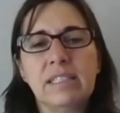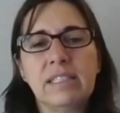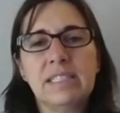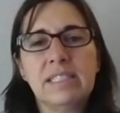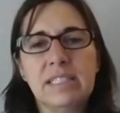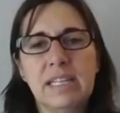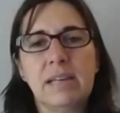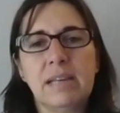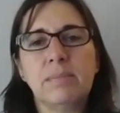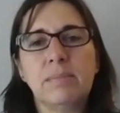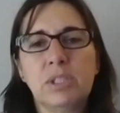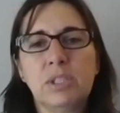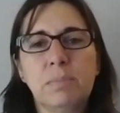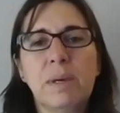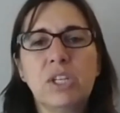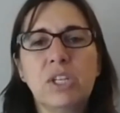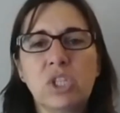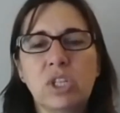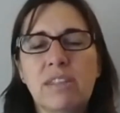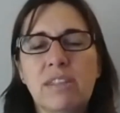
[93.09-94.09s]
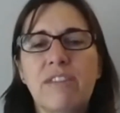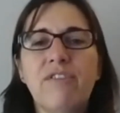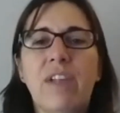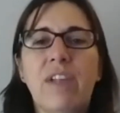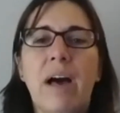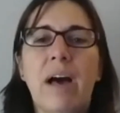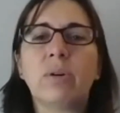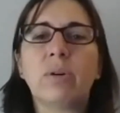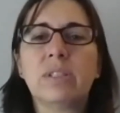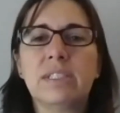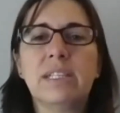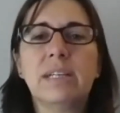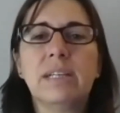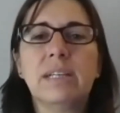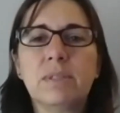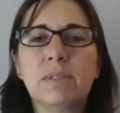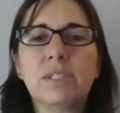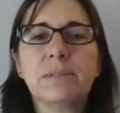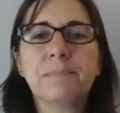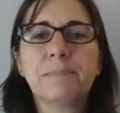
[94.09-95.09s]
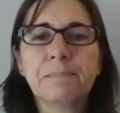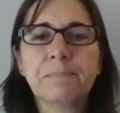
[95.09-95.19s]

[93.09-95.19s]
stems, especially the flower stems.